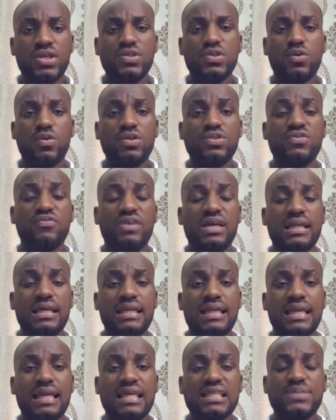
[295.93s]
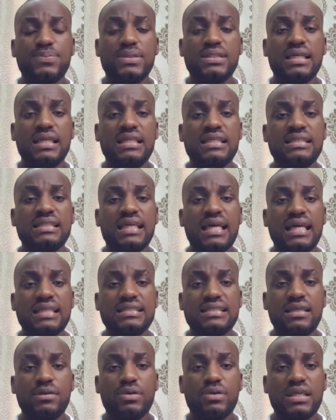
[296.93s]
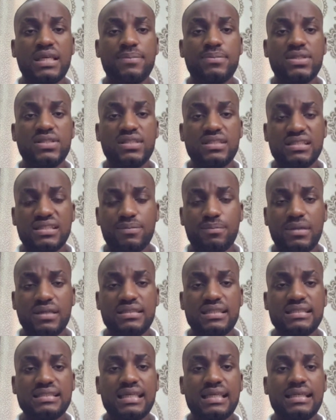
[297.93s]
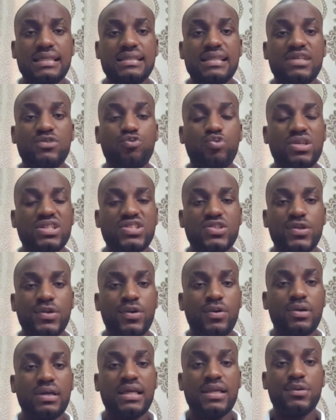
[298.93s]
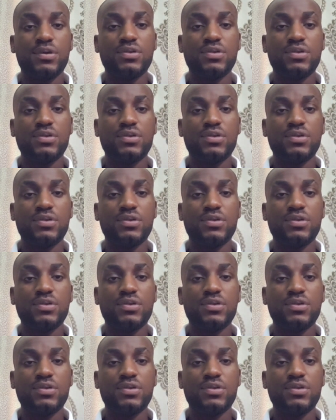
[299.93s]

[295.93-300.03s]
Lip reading: You're going to find out that especially in the Arsenal game this season, Manchester United wins long a